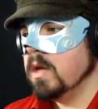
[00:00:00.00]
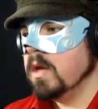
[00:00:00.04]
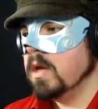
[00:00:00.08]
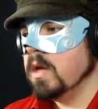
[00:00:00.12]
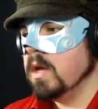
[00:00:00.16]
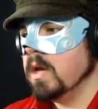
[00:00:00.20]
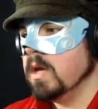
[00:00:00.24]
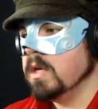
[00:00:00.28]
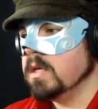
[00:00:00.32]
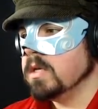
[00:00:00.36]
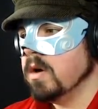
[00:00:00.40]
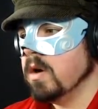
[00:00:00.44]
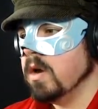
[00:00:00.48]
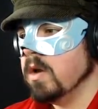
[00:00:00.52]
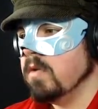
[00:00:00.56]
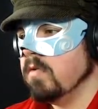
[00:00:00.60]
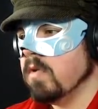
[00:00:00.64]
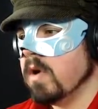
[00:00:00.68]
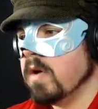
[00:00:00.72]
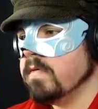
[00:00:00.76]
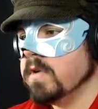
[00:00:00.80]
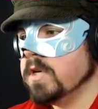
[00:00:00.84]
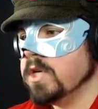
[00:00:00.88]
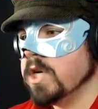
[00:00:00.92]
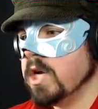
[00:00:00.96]
He's going
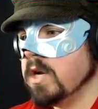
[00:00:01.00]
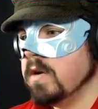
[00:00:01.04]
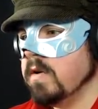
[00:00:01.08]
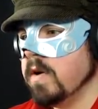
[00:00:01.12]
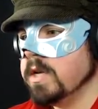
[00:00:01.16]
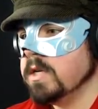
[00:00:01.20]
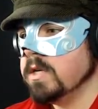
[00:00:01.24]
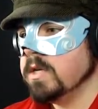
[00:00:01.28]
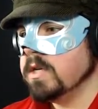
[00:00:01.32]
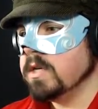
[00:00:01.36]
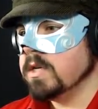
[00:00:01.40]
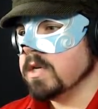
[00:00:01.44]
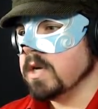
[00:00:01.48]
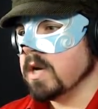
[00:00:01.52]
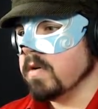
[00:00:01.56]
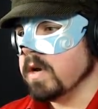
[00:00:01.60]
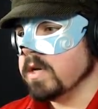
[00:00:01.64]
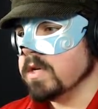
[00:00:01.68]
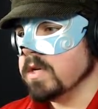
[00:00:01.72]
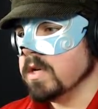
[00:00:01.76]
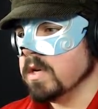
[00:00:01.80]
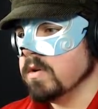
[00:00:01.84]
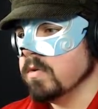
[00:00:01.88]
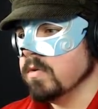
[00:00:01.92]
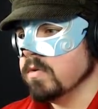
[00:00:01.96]
around from generator to
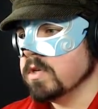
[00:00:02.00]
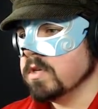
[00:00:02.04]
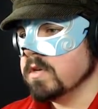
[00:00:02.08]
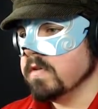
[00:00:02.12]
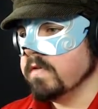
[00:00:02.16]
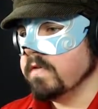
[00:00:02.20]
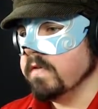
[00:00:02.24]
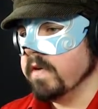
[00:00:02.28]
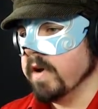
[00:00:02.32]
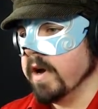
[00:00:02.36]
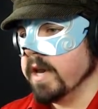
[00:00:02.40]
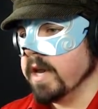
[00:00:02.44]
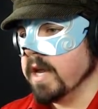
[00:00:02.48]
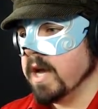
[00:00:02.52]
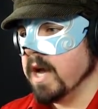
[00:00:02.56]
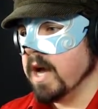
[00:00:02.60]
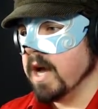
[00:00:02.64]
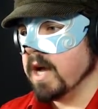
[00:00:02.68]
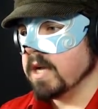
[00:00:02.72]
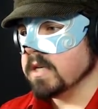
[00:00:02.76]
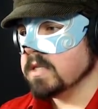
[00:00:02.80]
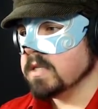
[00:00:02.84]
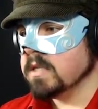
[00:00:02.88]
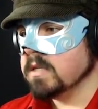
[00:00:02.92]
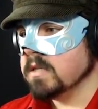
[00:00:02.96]
generator in order to find
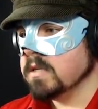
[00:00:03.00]
us.